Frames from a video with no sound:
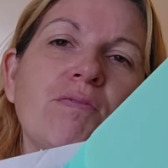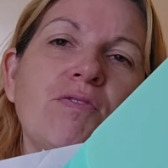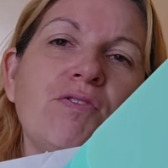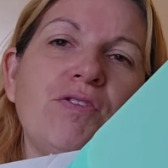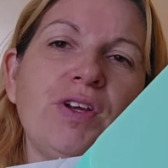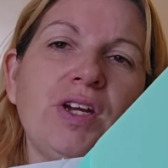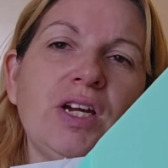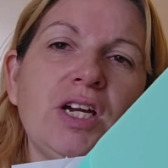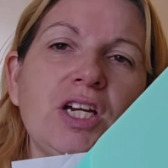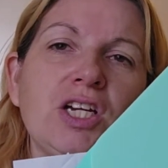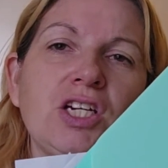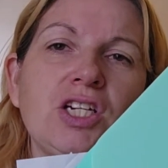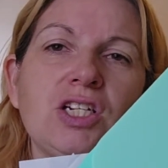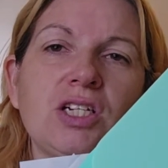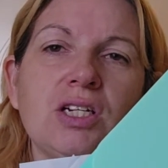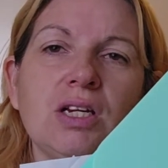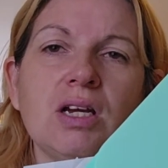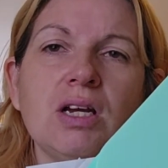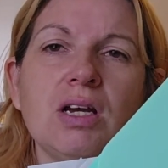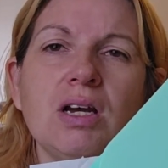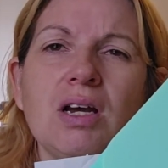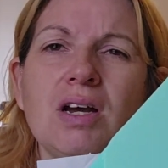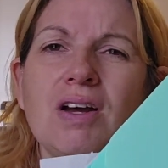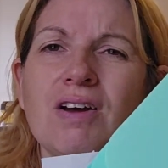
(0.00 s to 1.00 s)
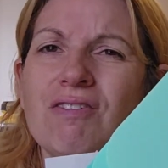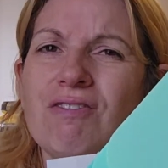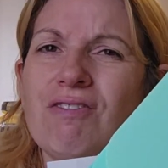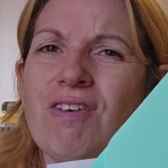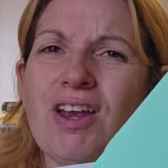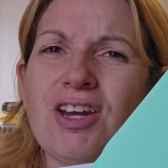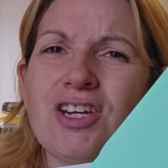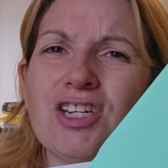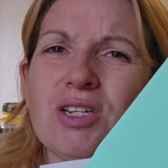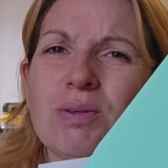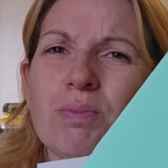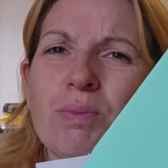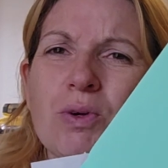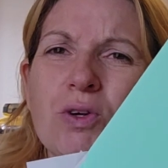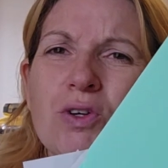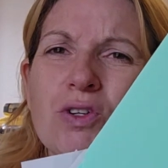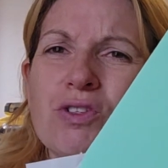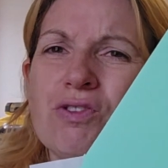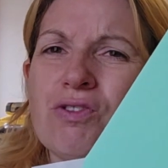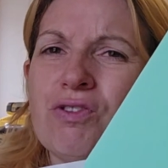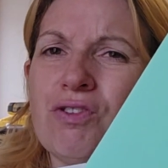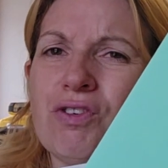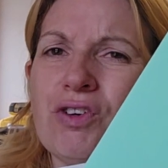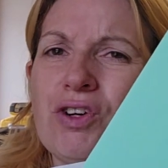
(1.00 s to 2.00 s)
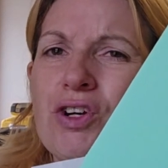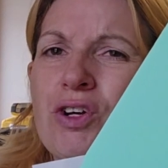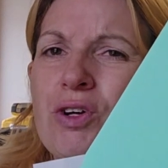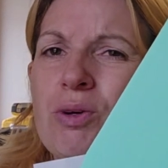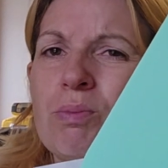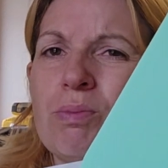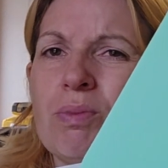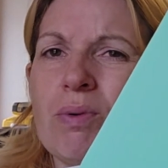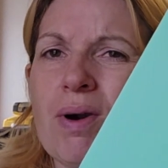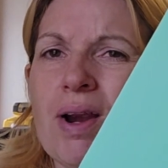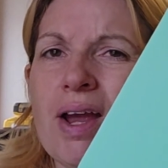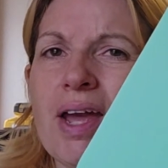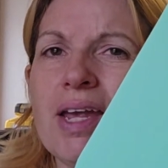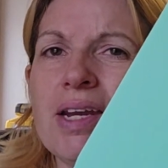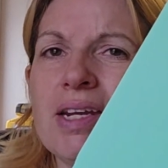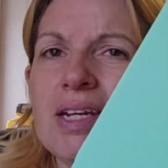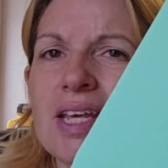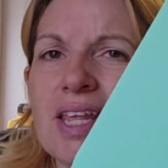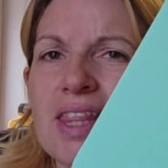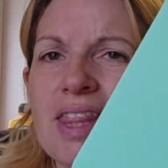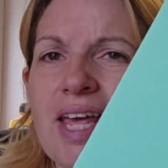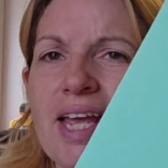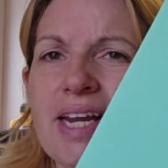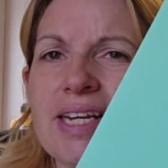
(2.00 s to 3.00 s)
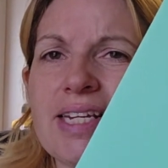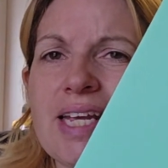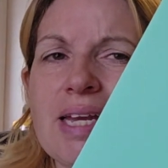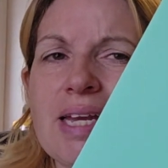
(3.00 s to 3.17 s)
fish, vegetables, fruit, bread, that